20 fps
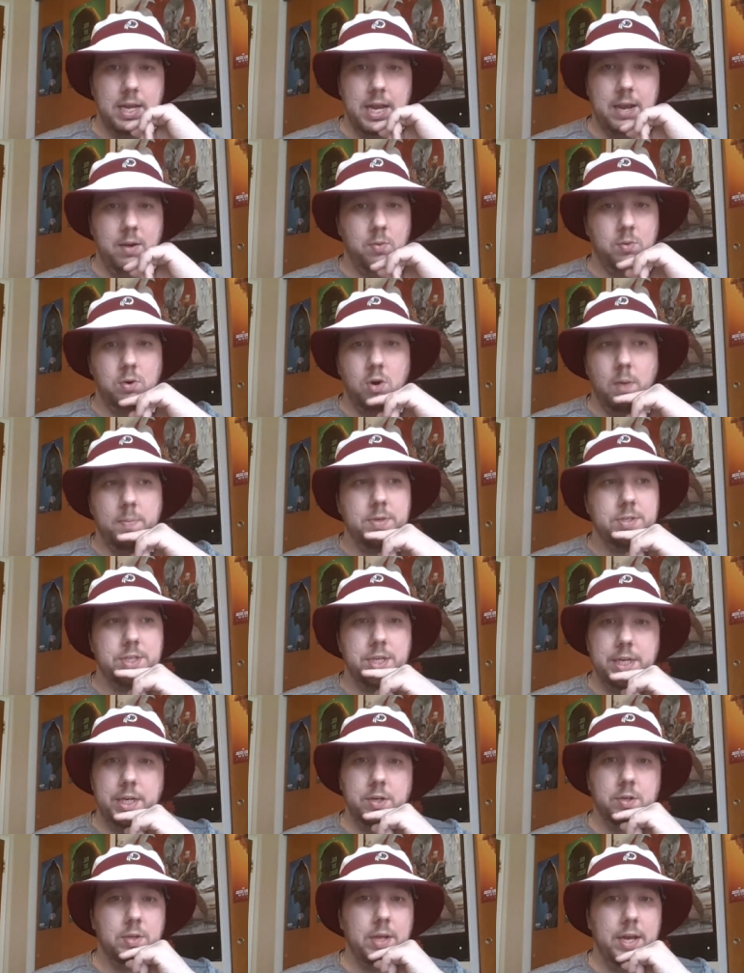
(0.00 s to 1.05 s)
Okay, and we're almost
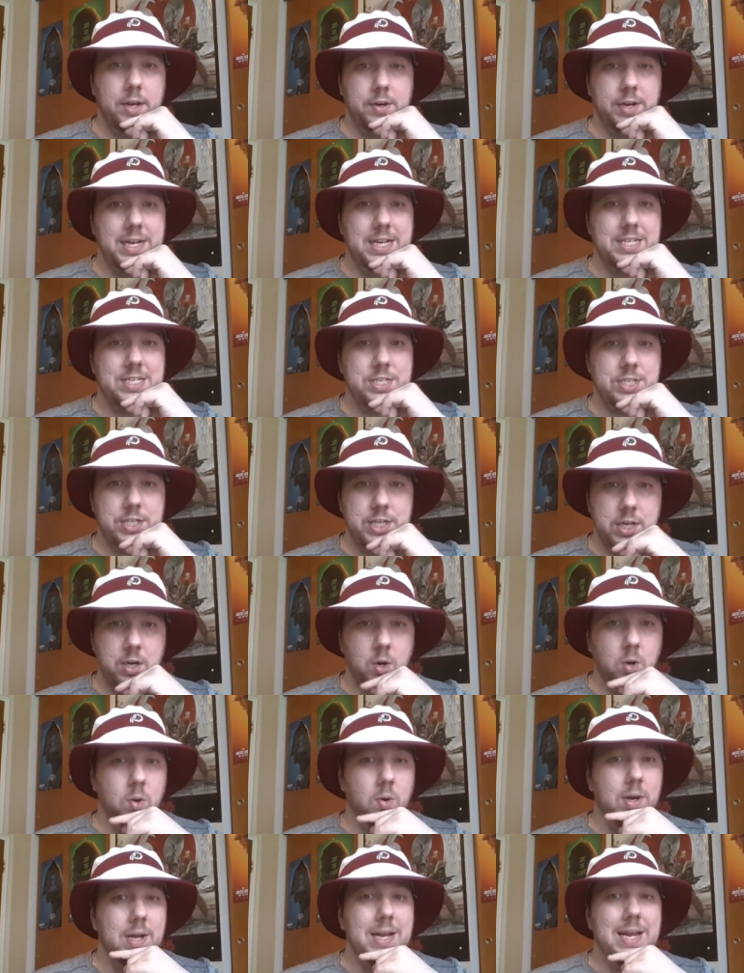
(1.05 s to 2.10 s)
a year later. He
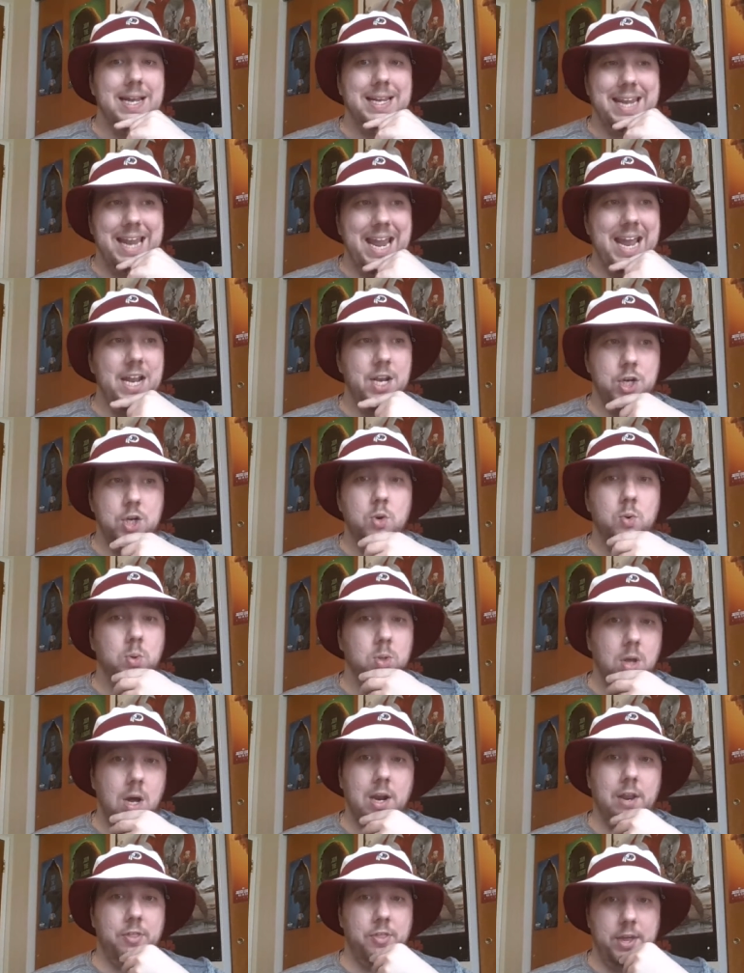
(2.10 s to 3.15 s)
still can't do
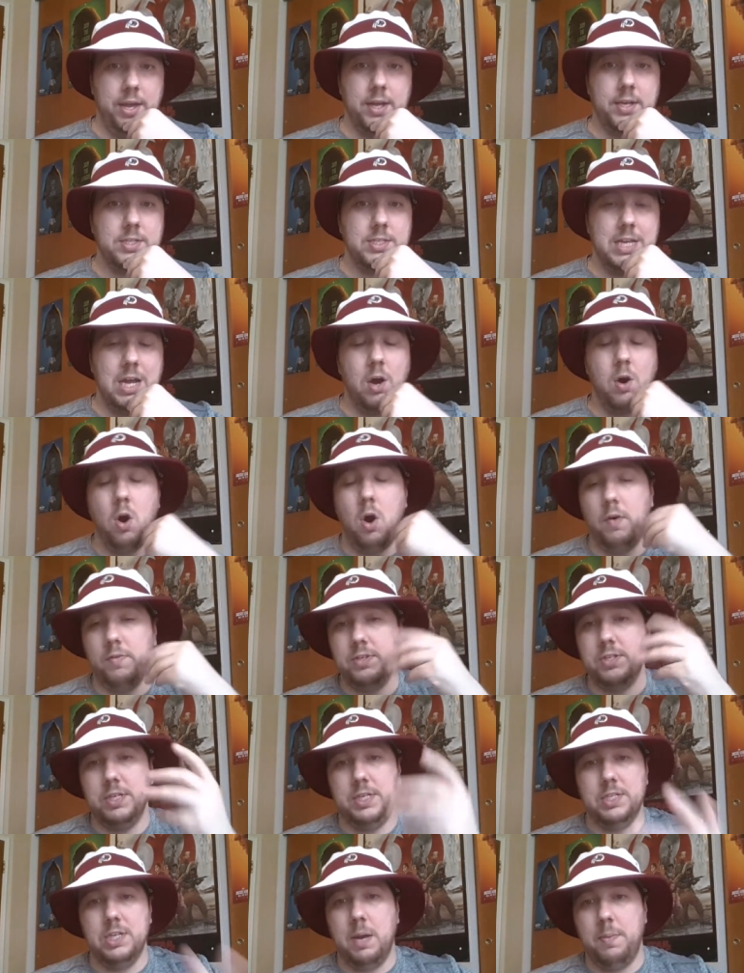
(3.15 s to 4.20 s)
a lot of things. Now,
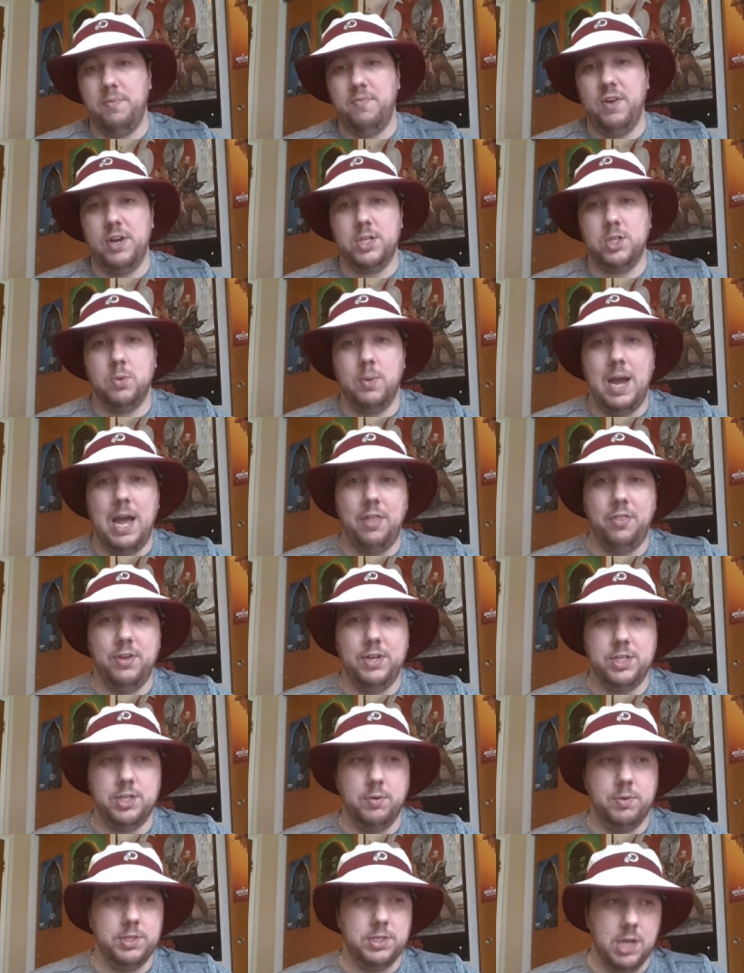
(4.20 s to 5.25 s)
obviously, he's not a professional
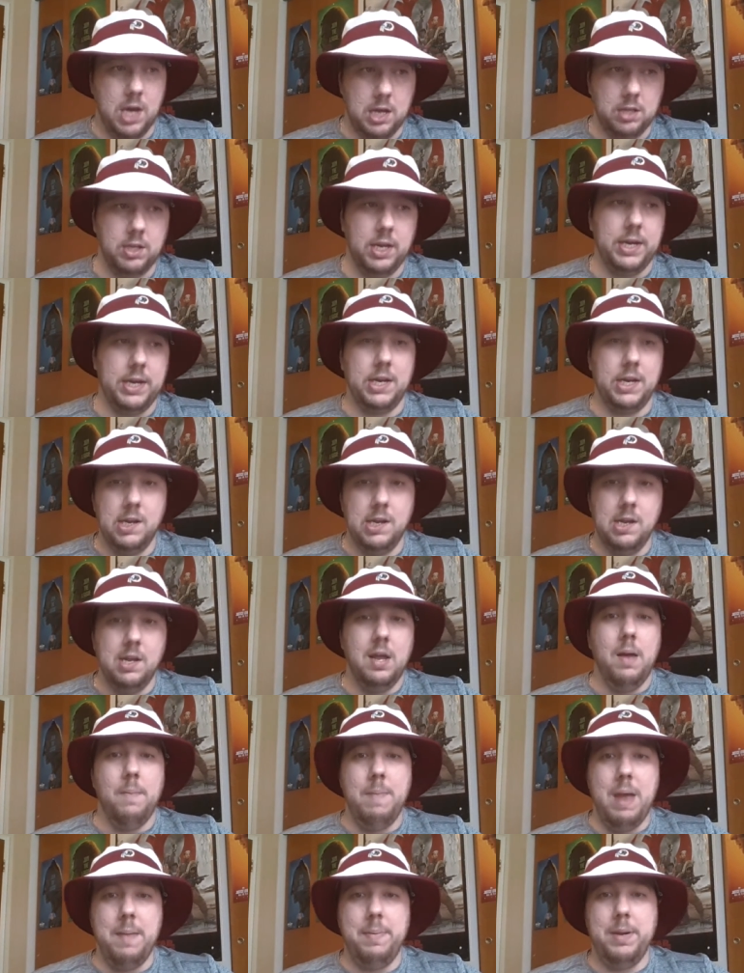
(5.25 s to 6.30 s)
athlete, so he's not like
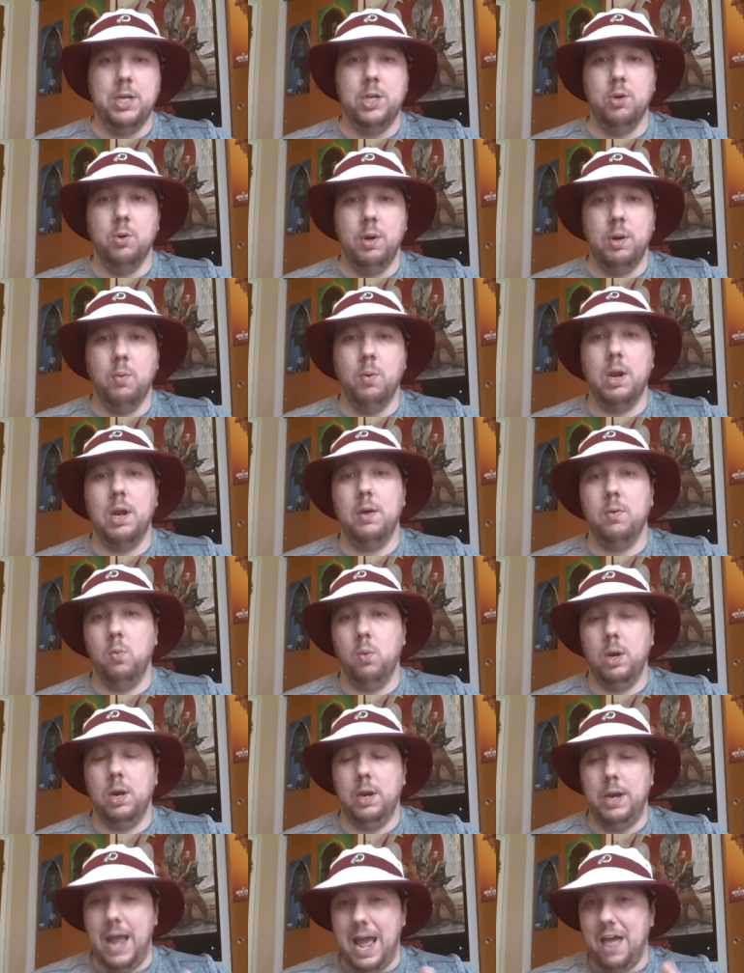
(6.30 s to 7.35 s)
maybe doing
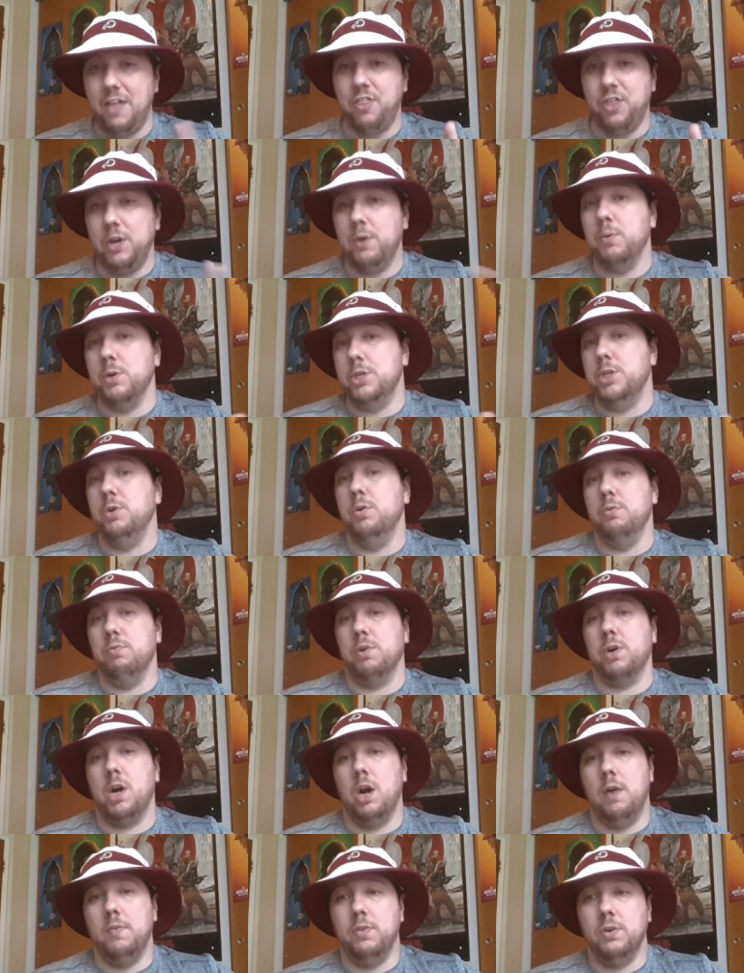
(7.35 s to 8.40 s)
what an athlete would do to
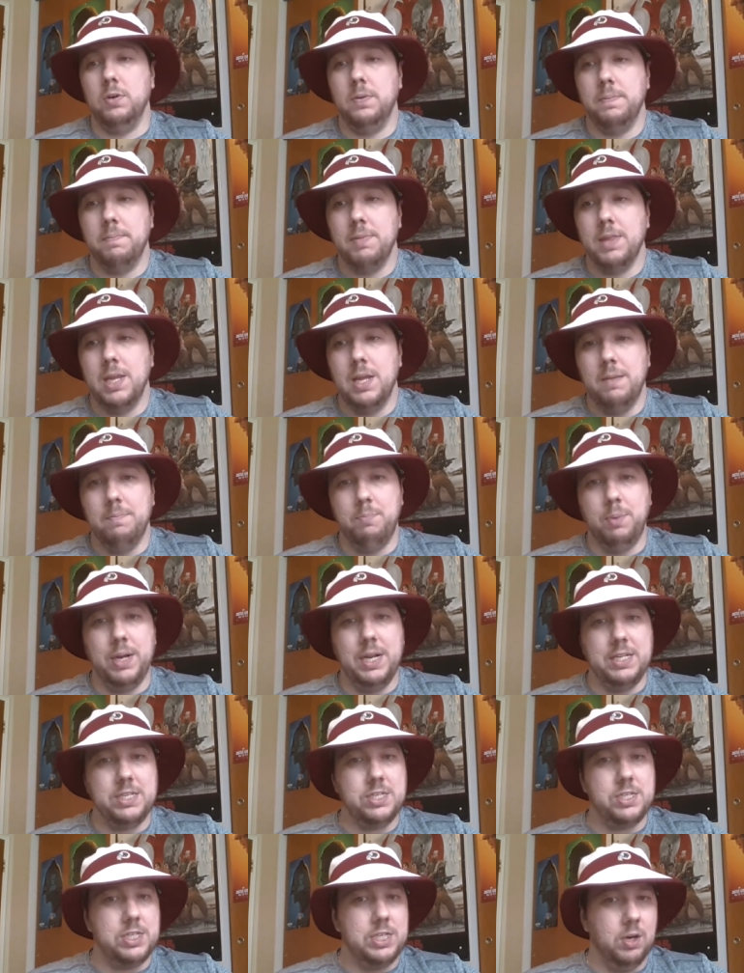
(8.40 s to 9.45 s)
recover. But
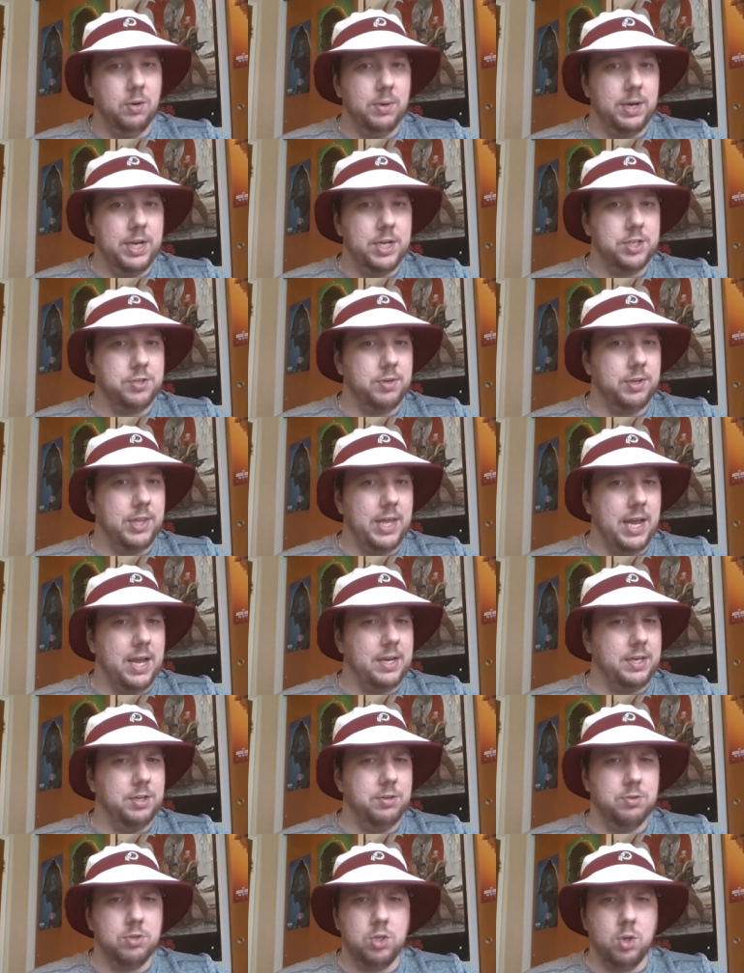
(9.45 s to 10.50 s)
it's still an injury
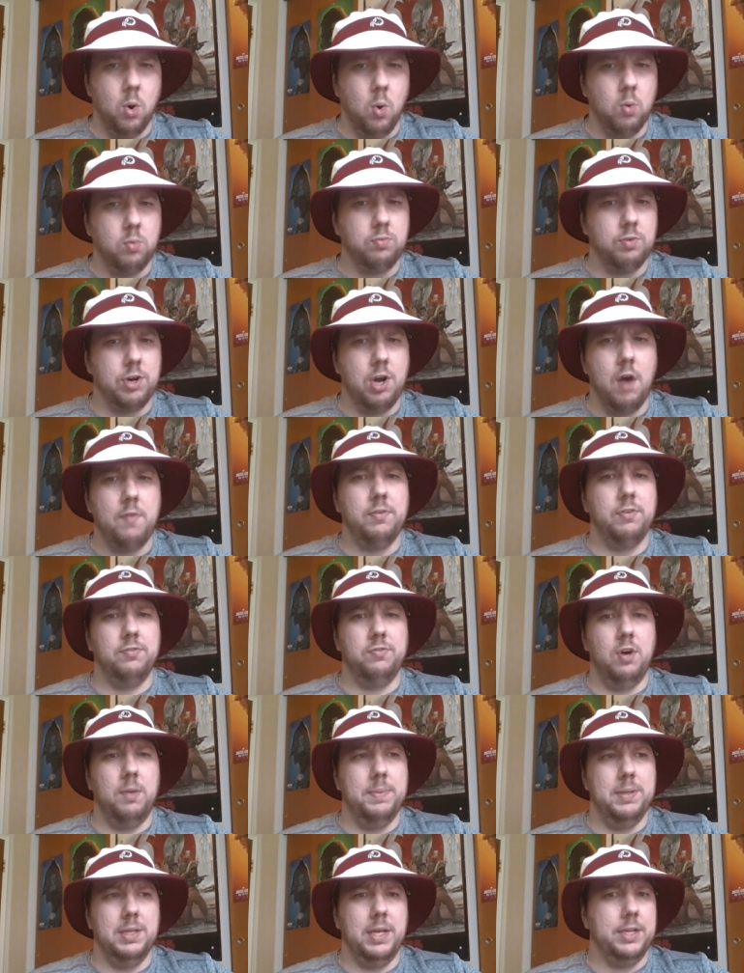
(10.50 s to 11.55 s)
that you don't recover
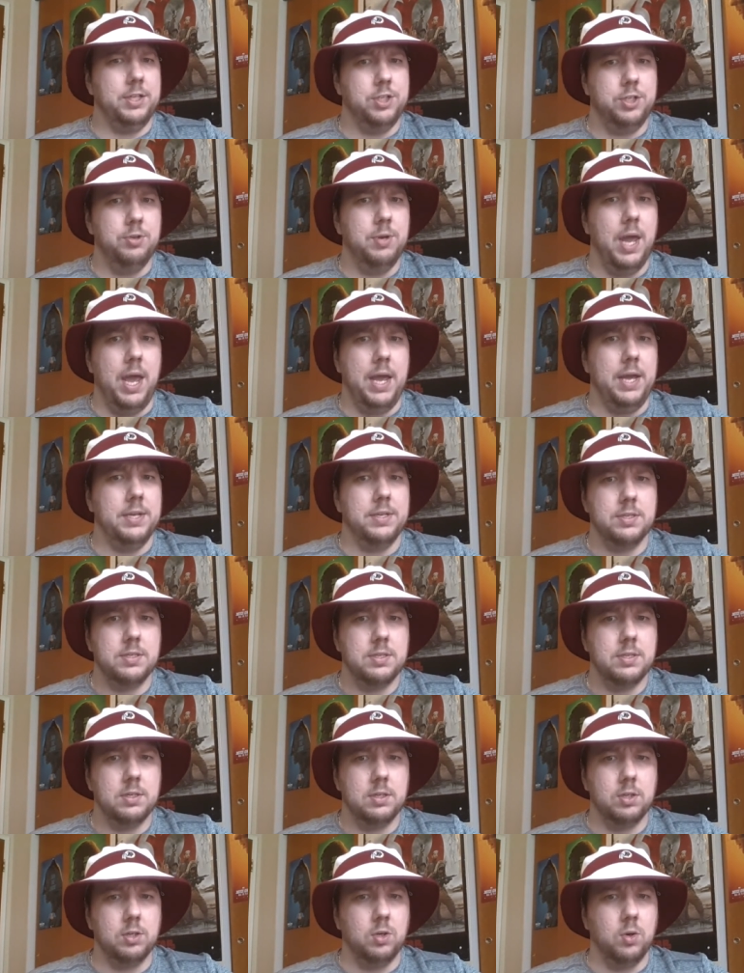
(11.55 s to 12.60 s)
from in like 2
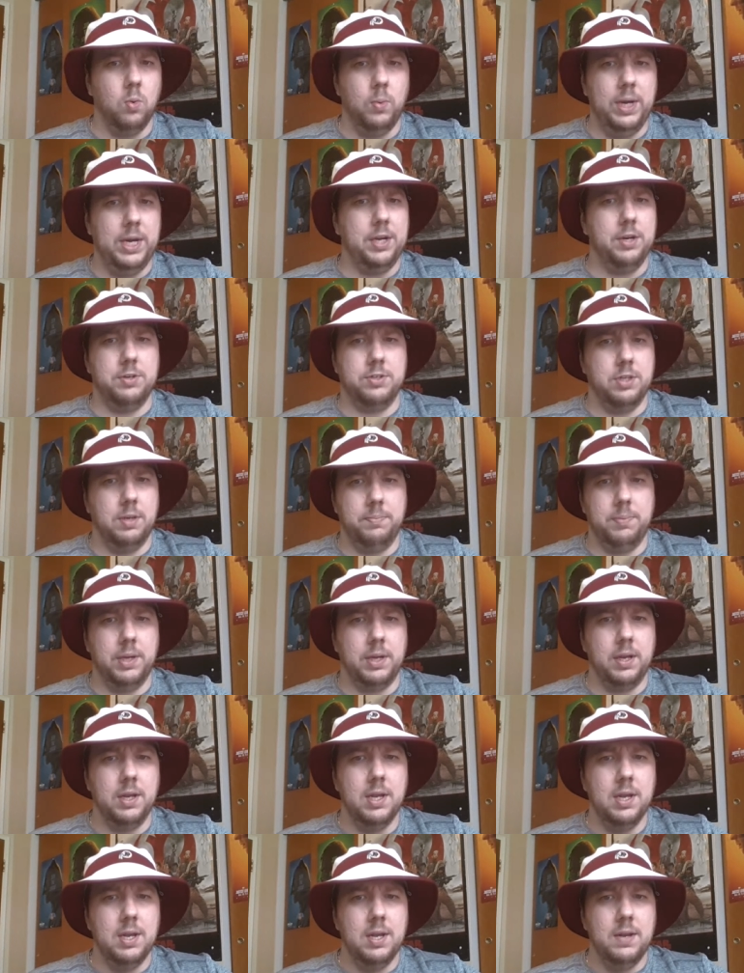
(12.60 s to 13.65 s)
days or a week or
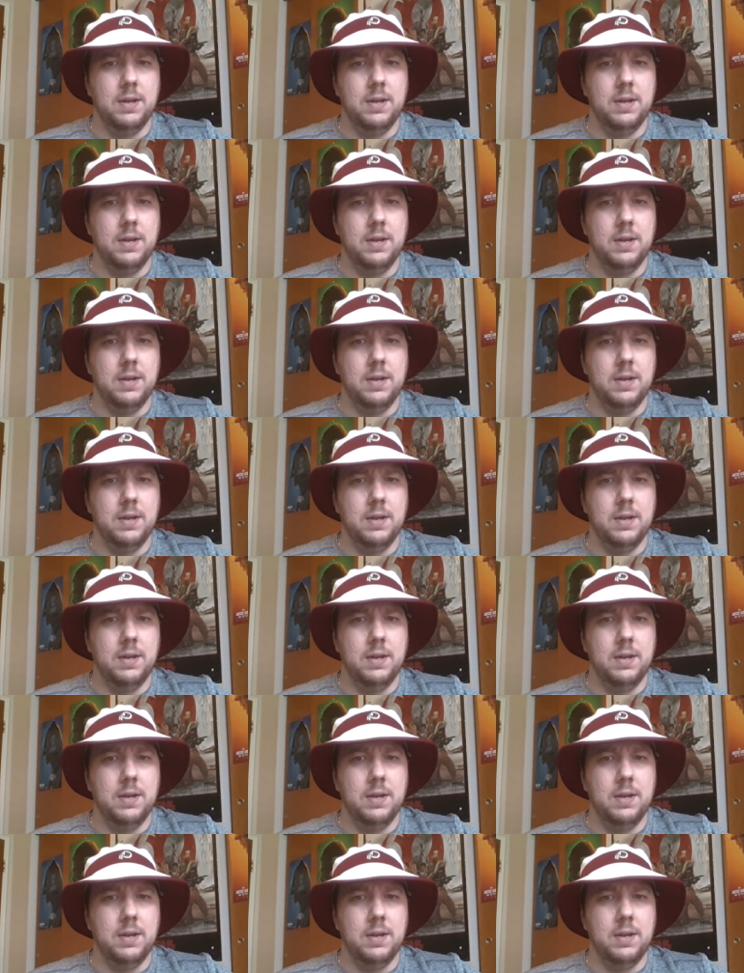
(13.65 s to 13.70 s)
something.